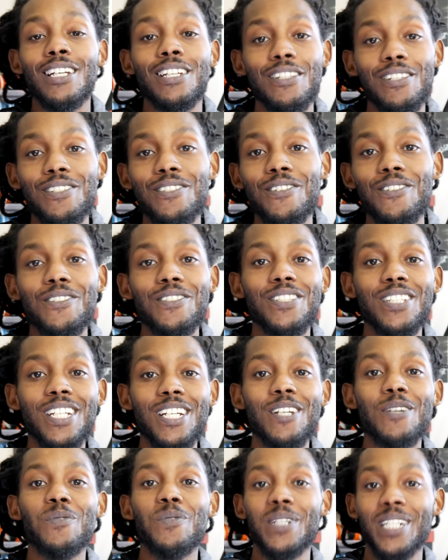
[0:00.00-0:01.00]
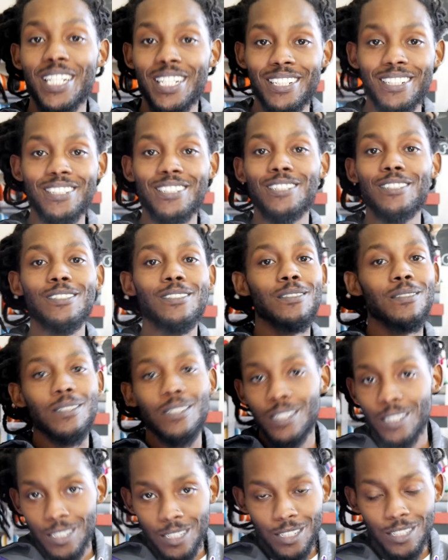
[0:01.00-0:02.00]
You know what I'm saying? When they come,
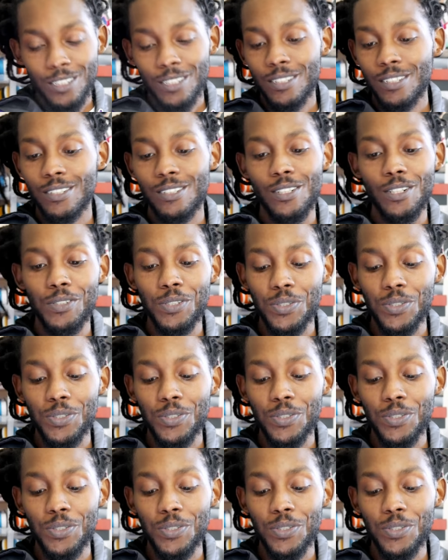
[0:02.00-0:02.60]
no